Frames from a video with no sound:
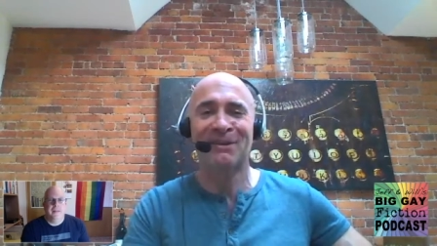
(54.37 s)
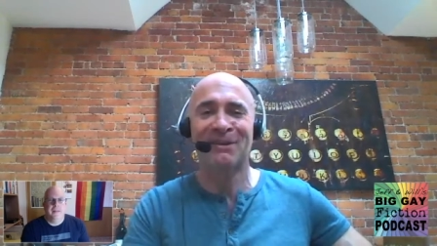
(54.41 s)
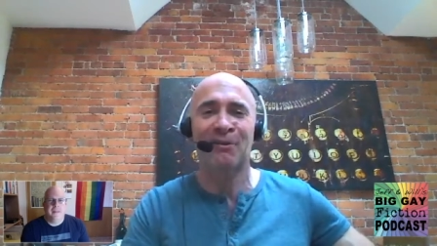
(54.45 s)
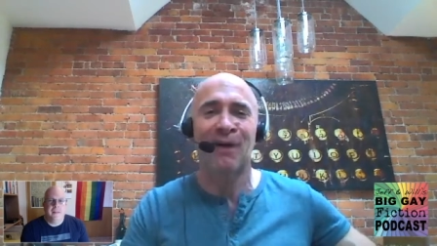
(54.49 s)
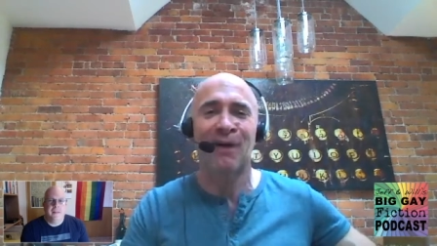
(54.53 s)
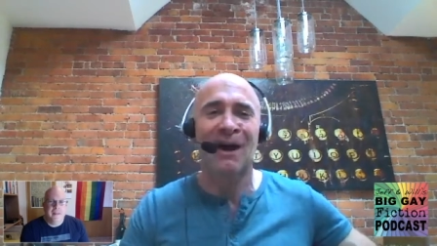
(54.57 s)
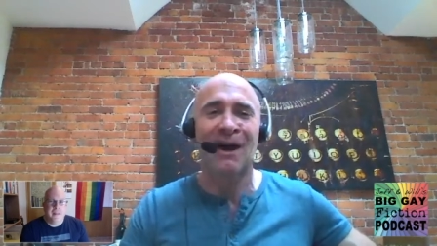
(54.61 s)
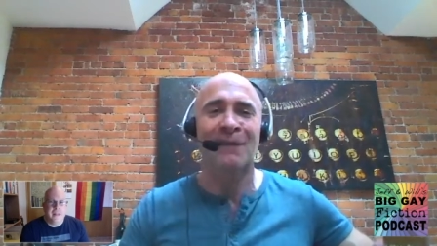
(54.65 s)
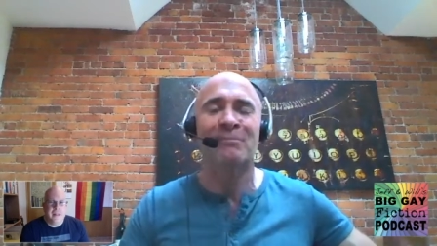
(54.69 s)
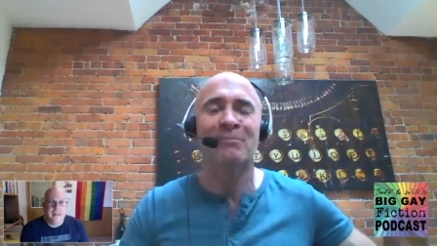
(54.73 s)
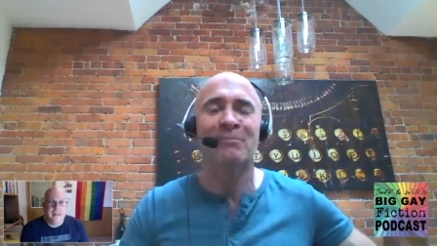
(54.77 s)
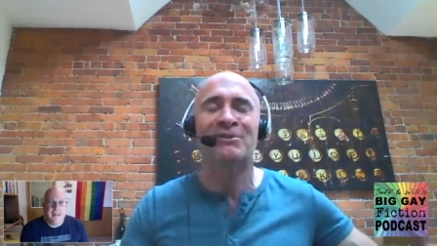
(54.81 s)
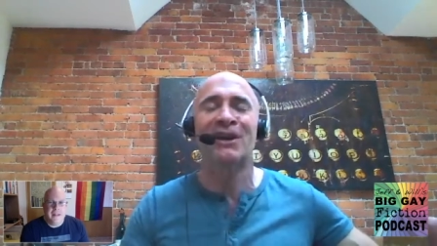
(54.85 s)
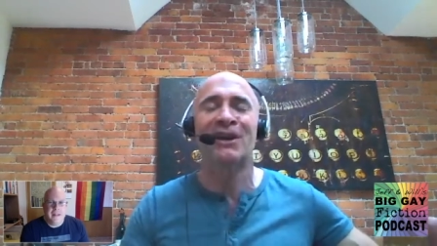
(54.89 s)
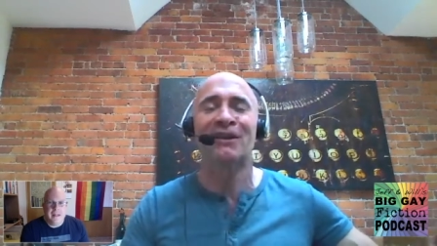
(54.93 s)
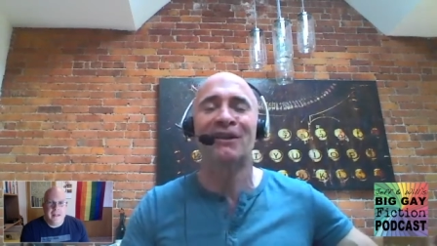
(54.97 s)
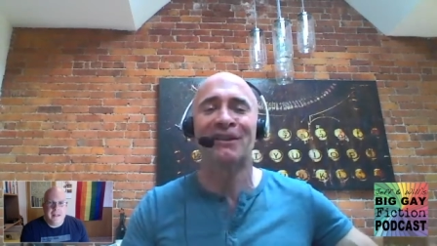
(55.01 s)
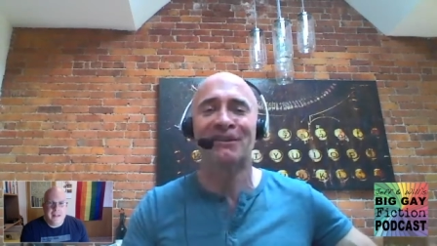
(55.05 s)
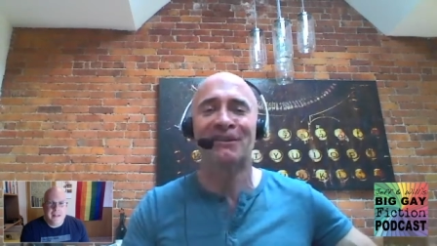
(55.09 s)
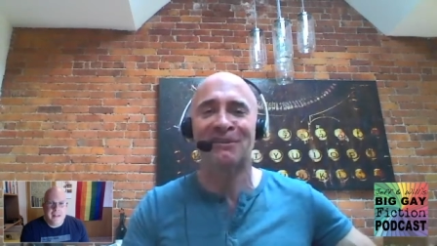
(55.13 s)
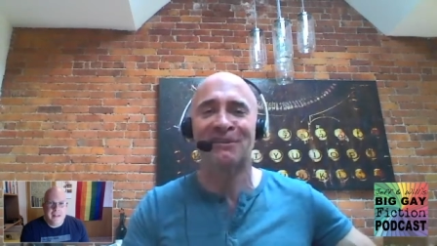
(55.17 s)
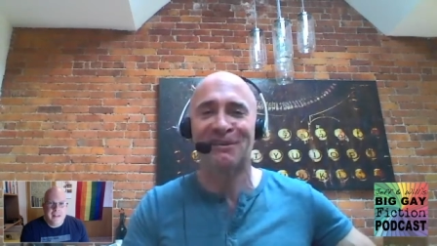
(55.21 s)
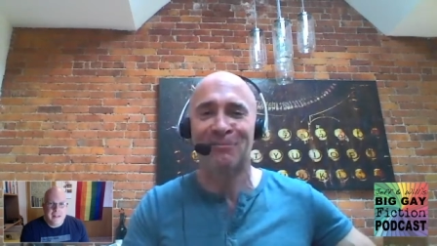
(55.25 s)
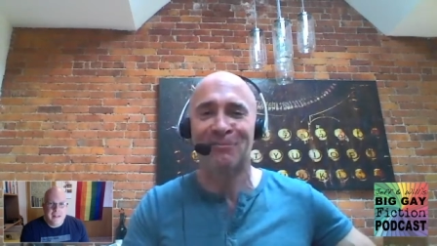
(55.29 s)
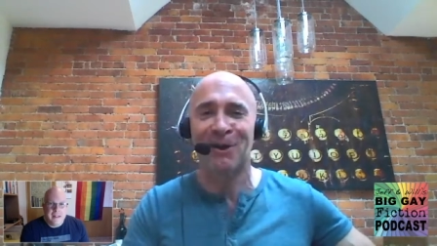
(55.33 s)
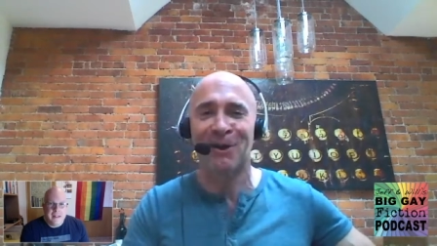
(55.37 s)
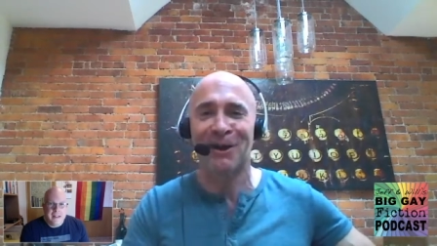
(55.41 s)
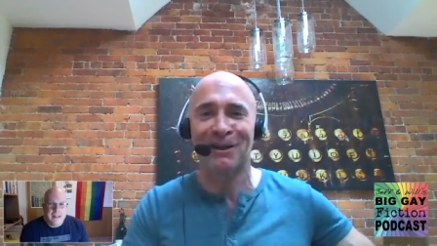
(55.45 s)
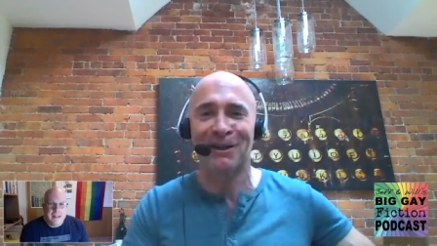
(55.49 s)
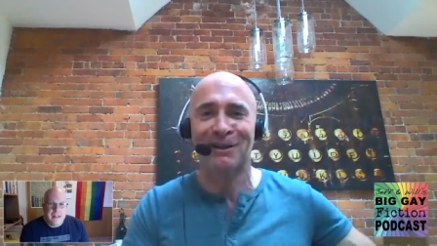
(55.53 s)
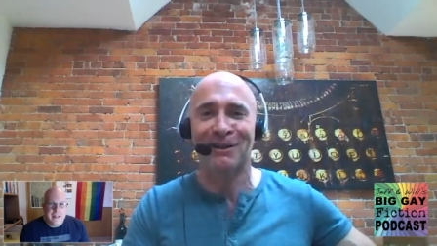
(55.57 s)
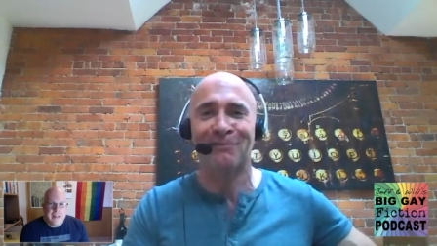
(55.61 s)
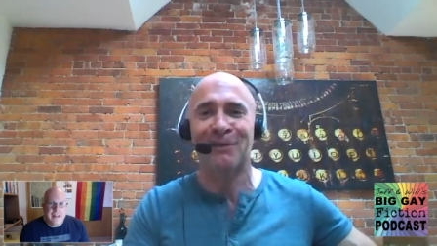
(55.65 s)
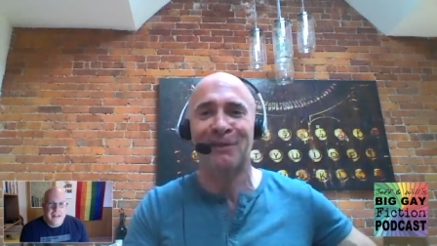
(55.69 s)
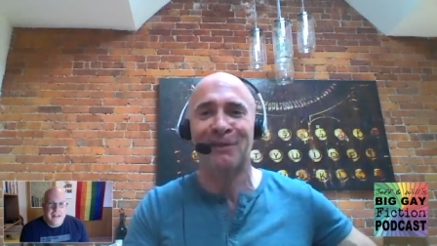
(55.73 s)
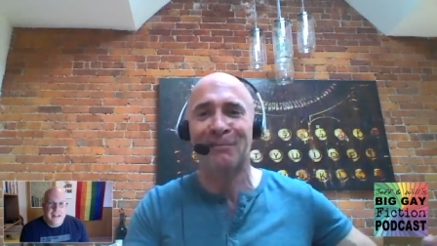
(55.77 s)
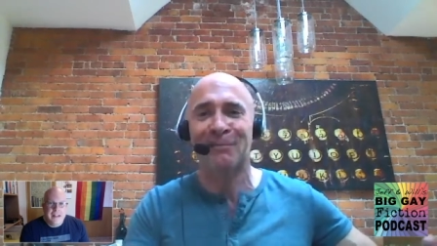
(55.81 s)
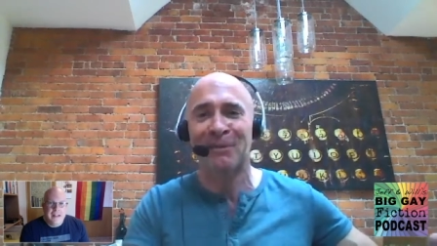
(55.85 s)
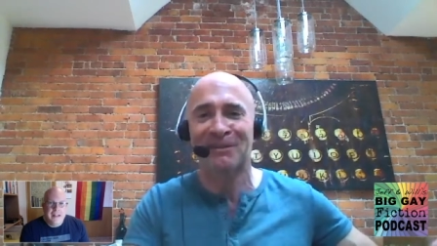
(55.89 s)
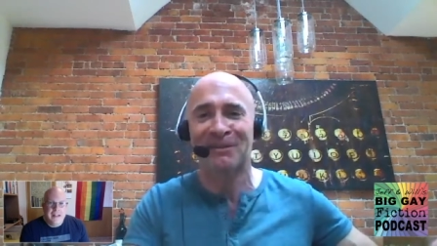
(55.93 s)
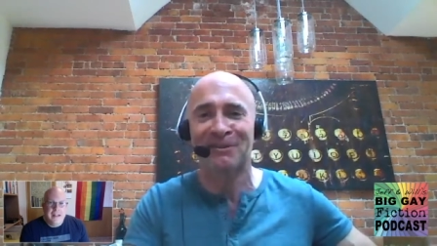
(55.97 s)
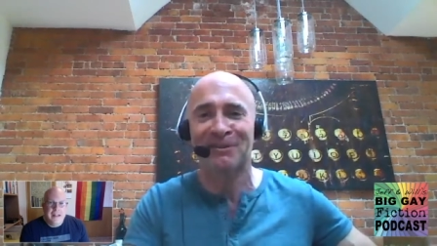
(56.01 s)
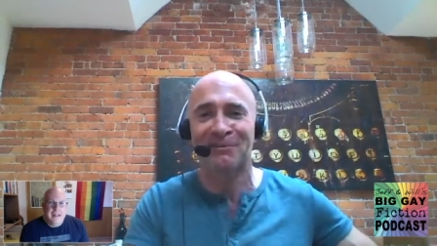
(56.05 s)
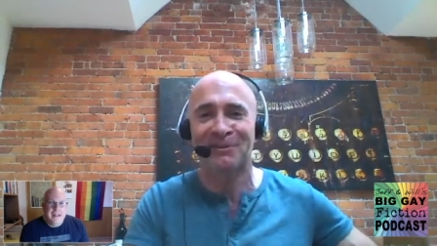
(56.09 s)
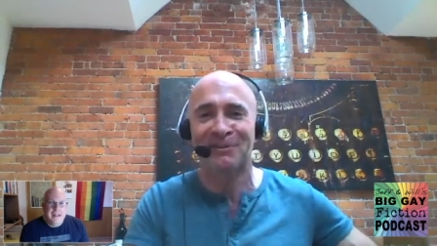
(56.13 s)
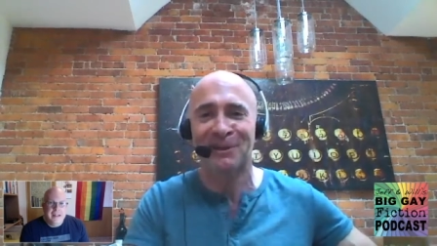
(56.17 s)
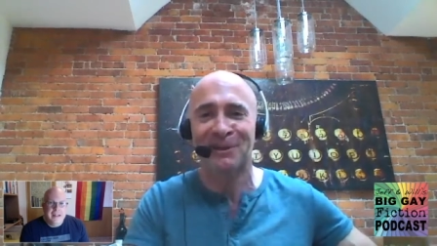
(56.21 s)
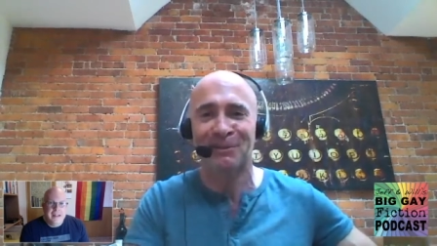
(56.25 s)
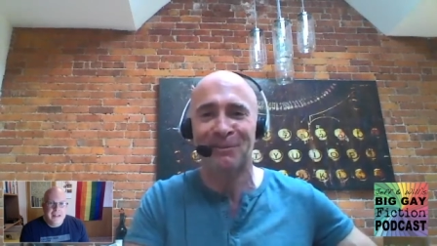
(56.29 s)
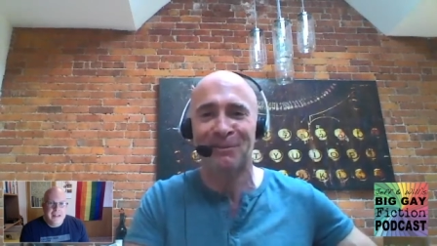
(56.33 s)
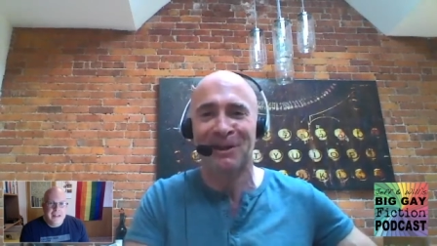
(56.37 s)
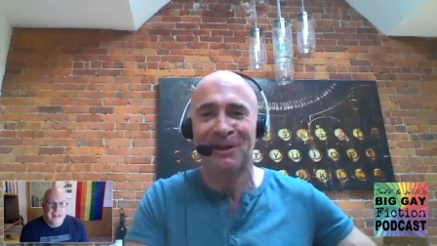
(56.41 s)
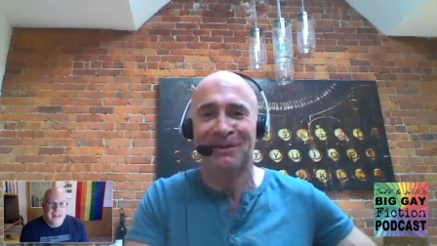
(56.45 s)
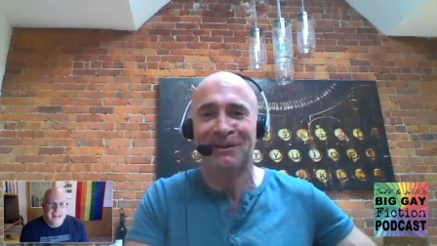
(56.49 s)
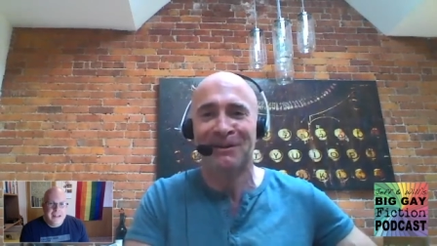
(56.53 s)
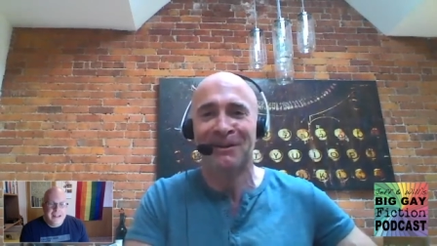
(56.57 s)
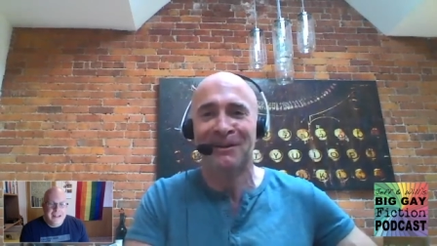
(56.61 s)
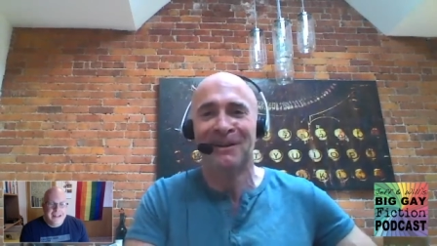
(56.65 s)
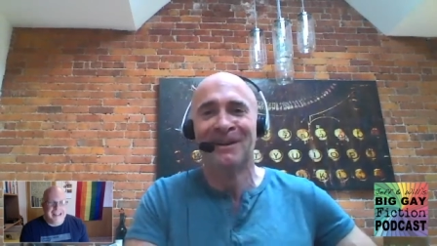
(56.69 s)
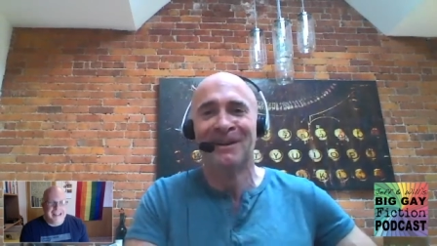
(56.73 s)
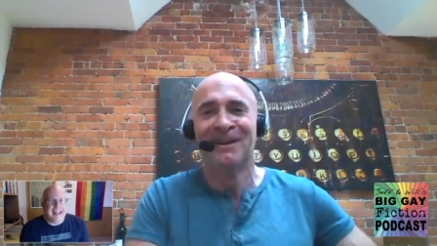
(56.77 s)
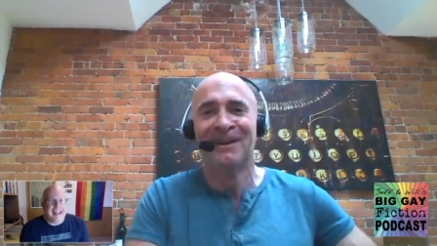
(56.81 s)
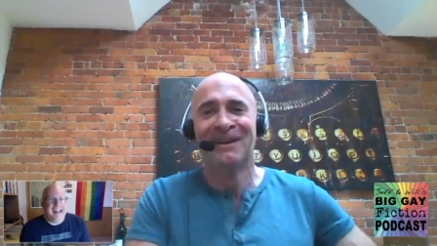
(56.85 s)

so I'm jealous as well, if that makes you feel better.